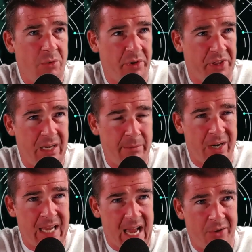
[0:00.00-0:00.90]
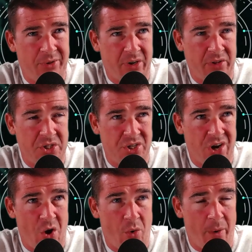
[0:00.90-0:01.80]
with anybody out there that you
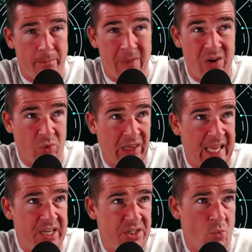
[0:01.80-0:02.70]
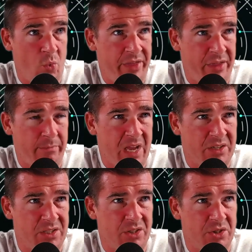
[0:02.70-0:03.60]
know may relate with the
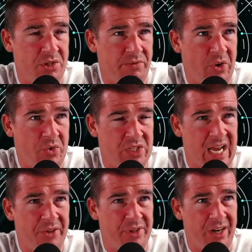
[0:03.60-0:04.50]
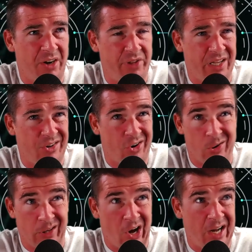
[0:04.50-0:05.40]
message, folks out there that
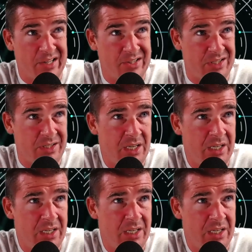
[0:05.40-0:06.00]
are lost